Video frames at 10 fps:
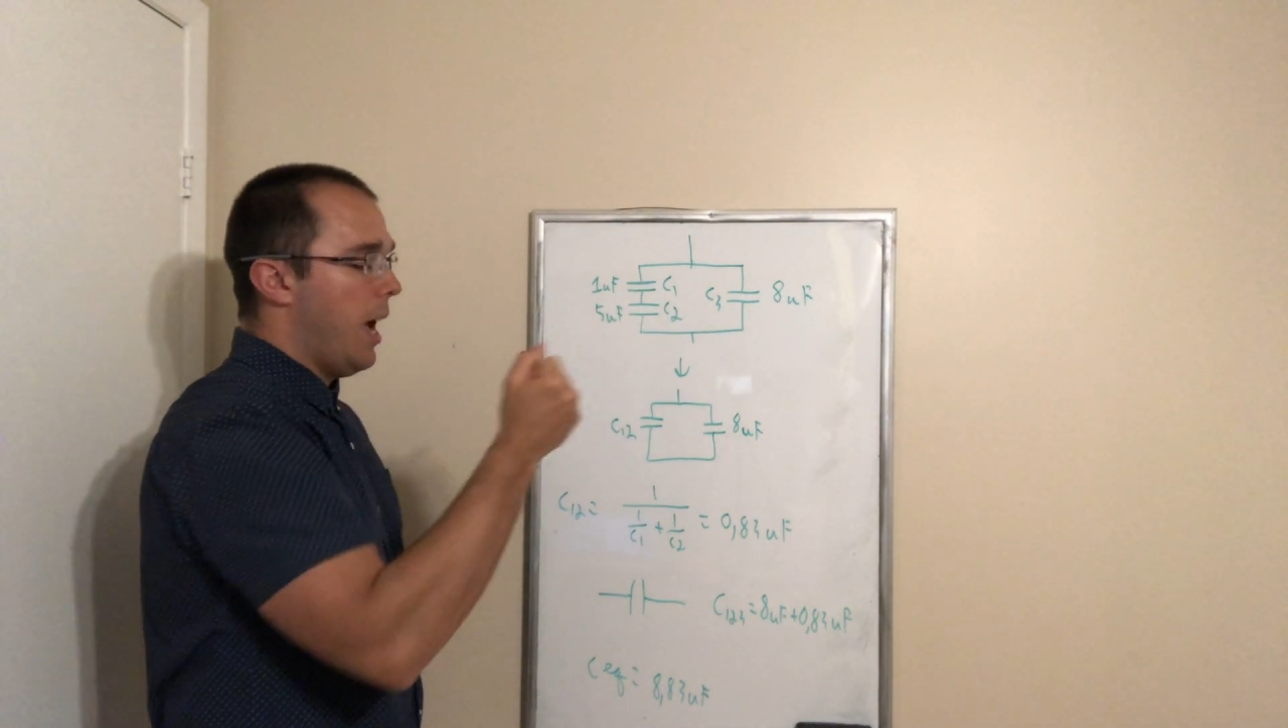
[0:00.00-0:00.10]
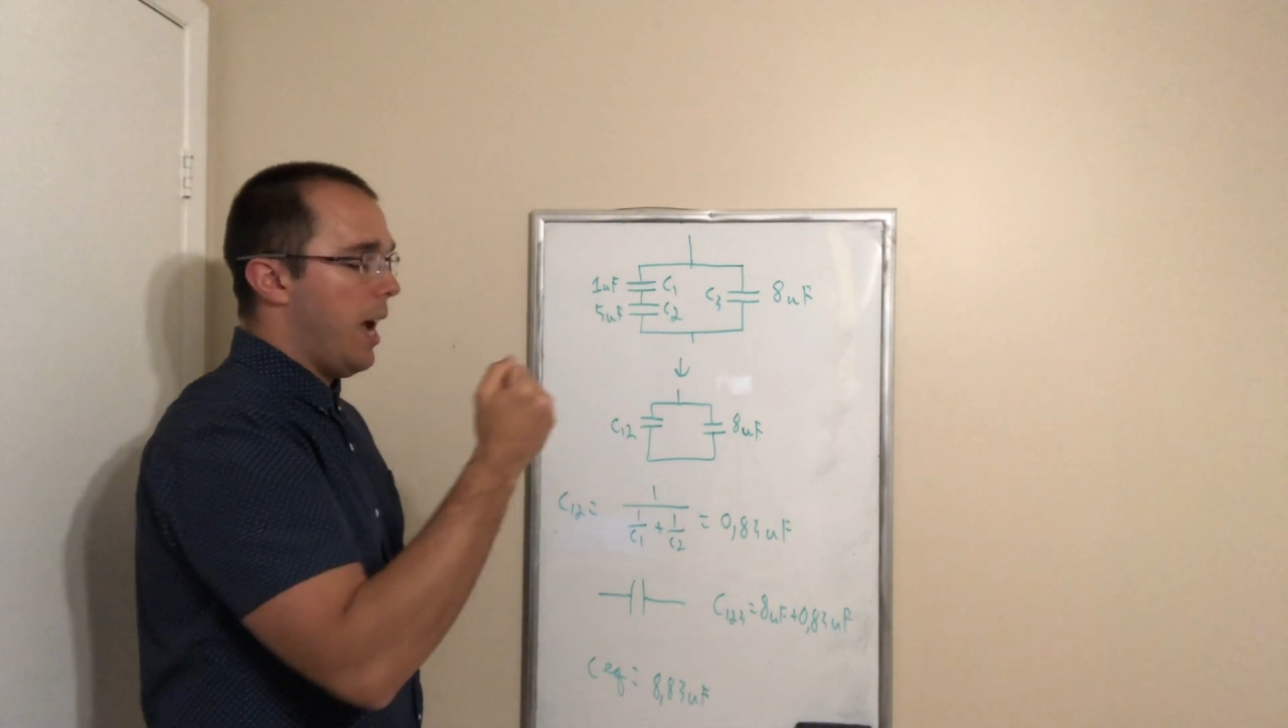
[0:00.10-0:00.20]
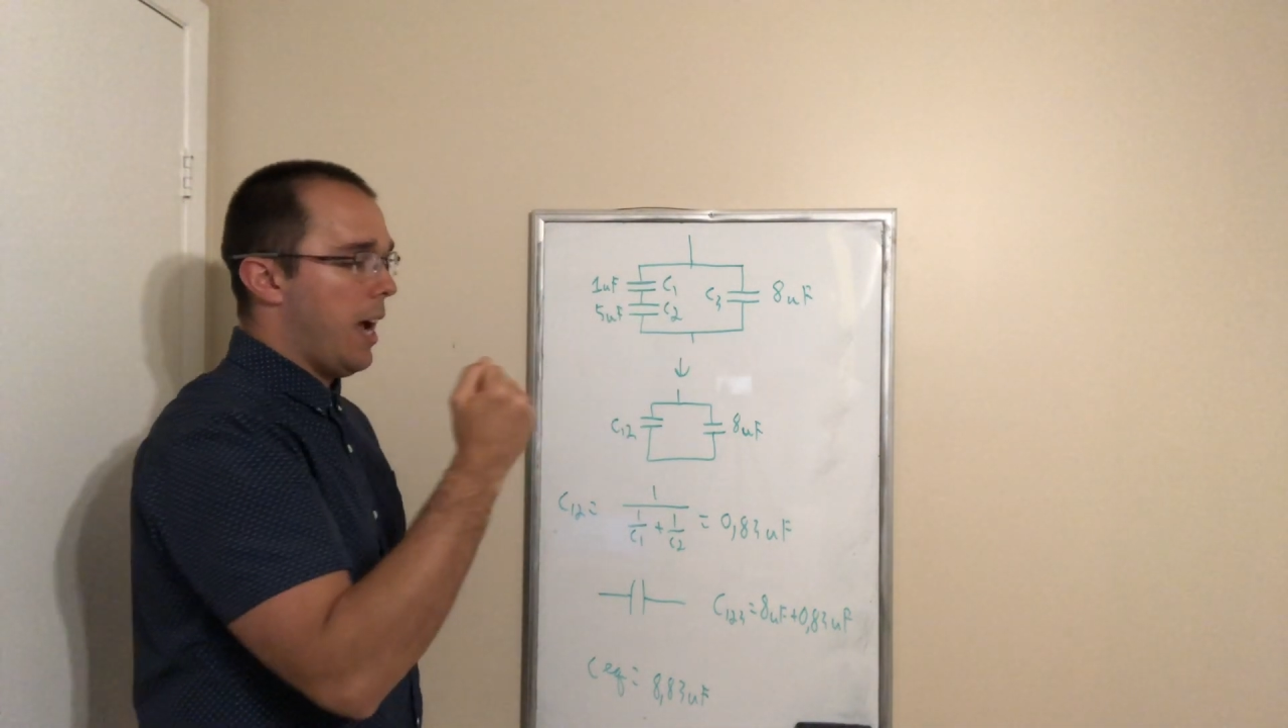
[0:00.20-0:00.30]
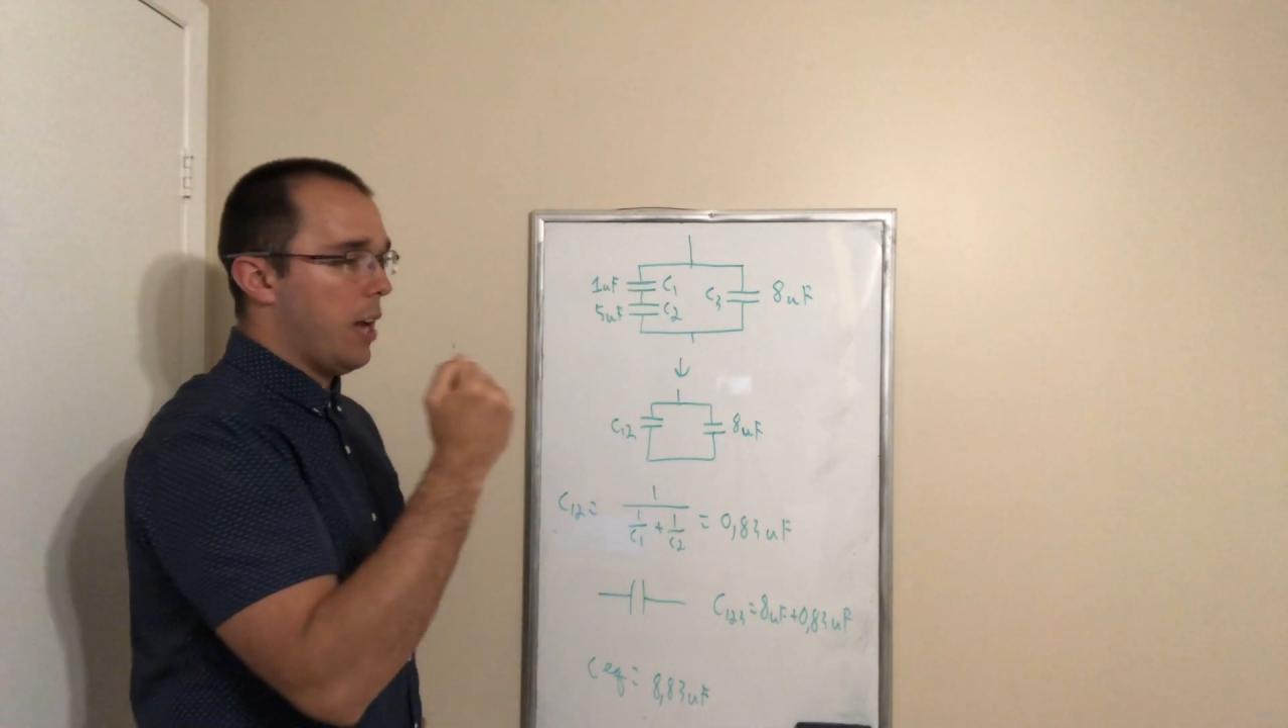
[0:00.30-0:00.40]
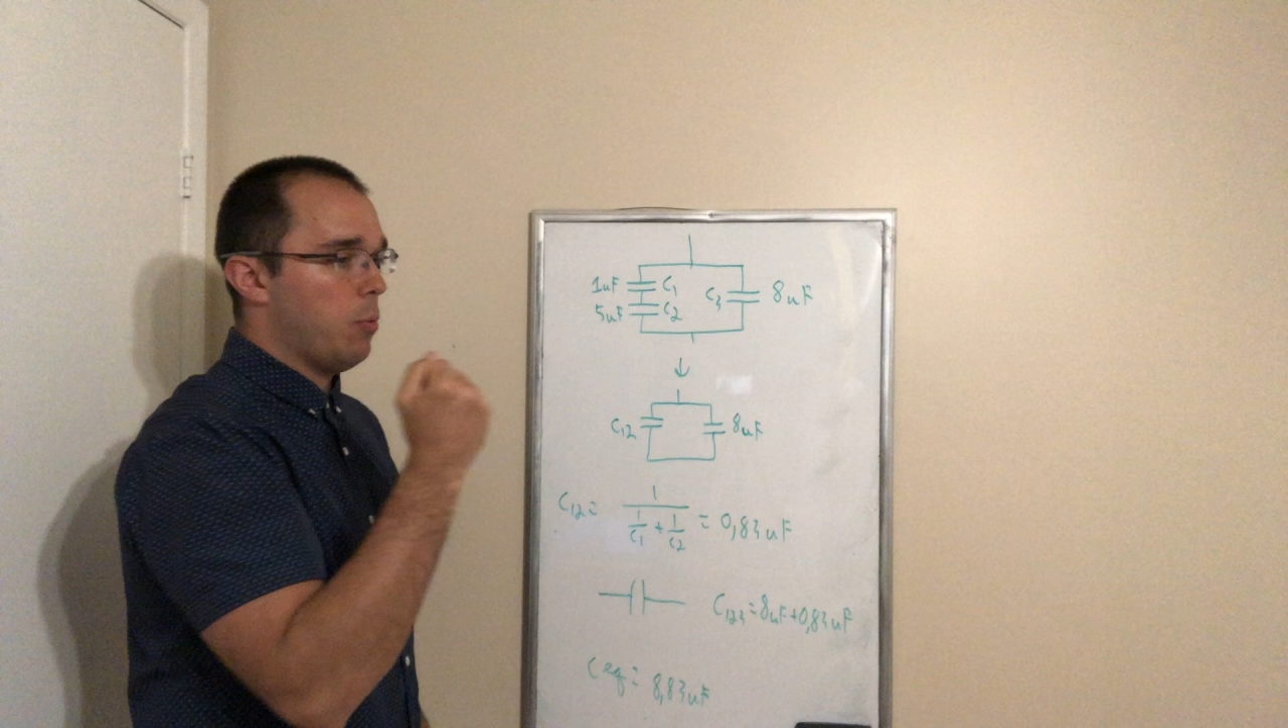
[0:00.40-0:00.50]

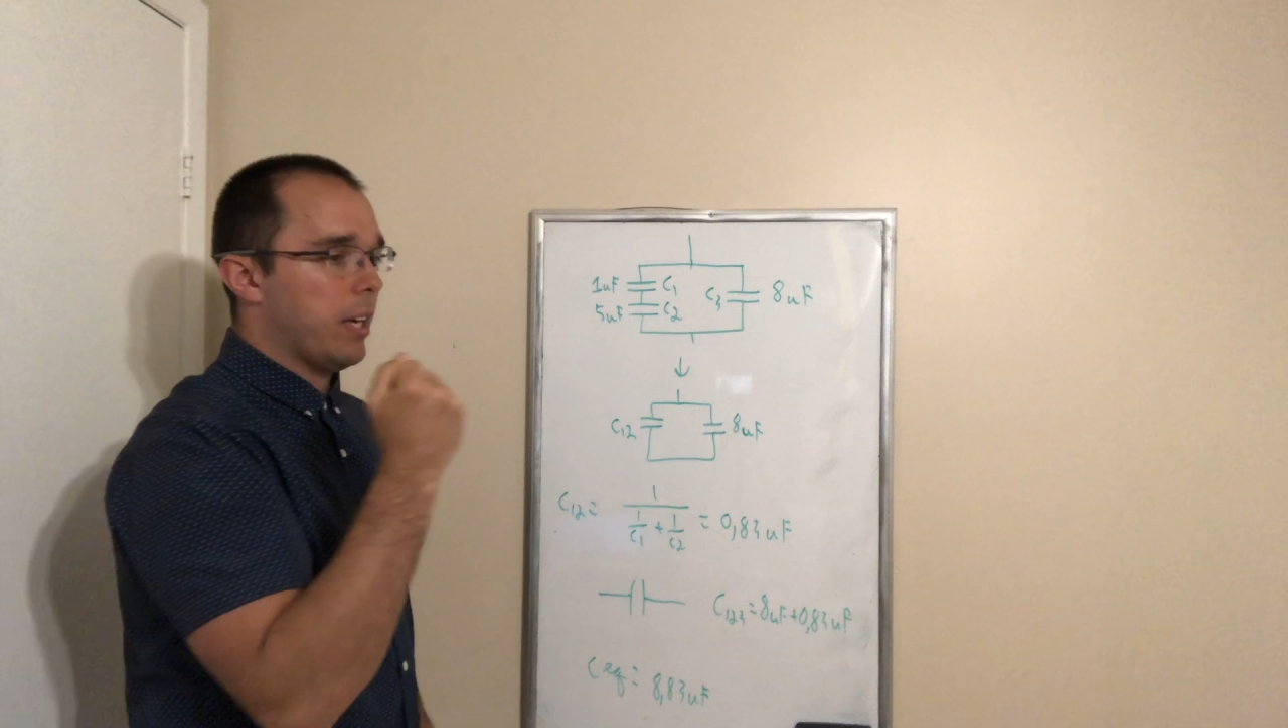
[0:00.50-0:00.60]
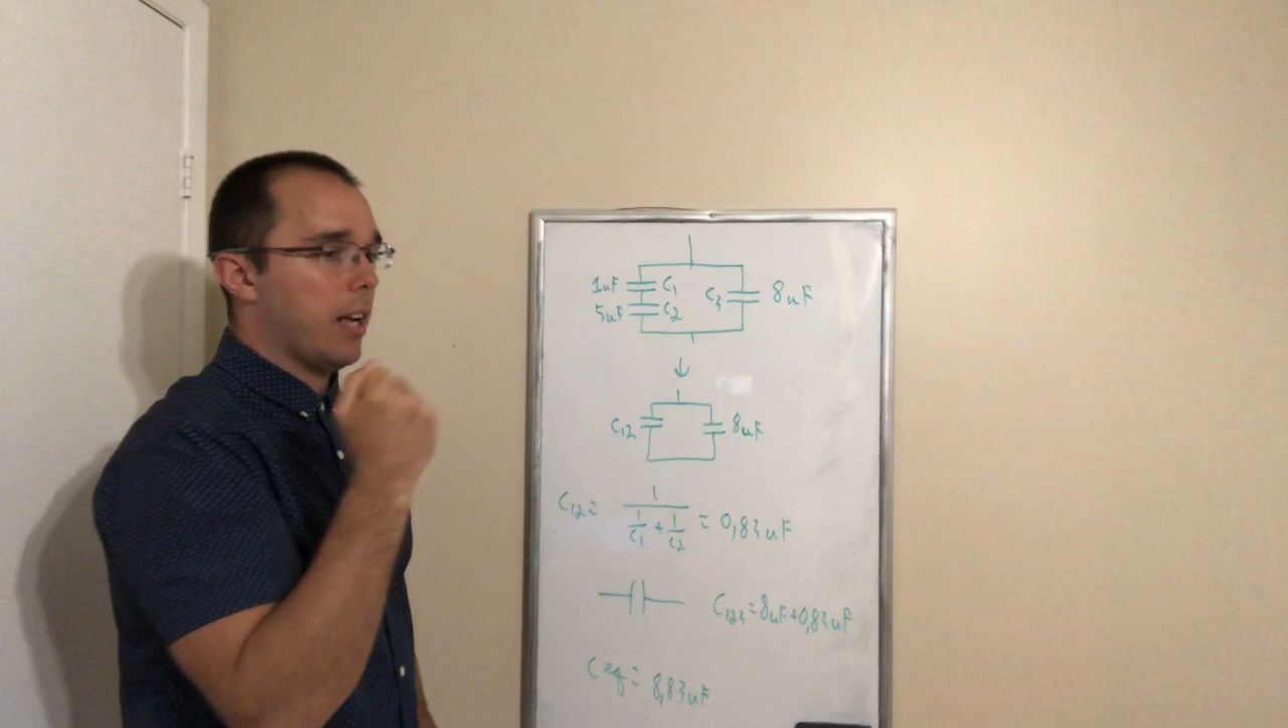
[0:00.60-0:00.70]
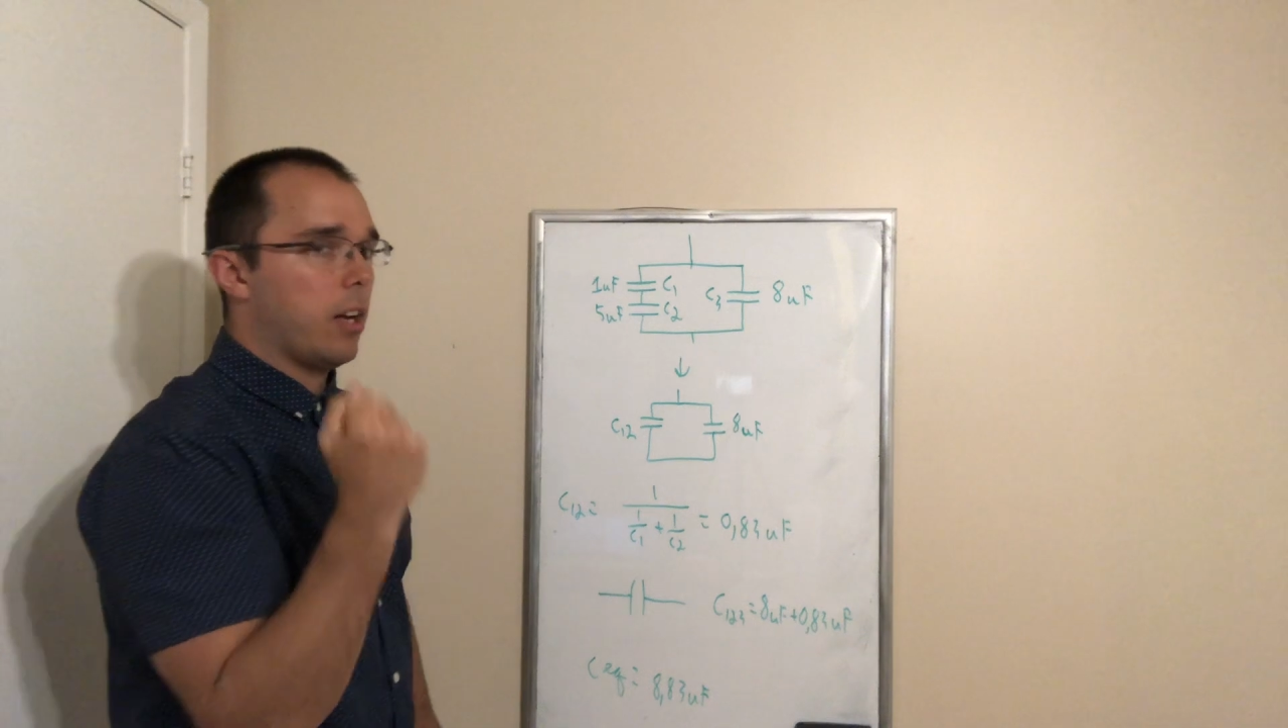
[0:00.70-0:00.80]
and we can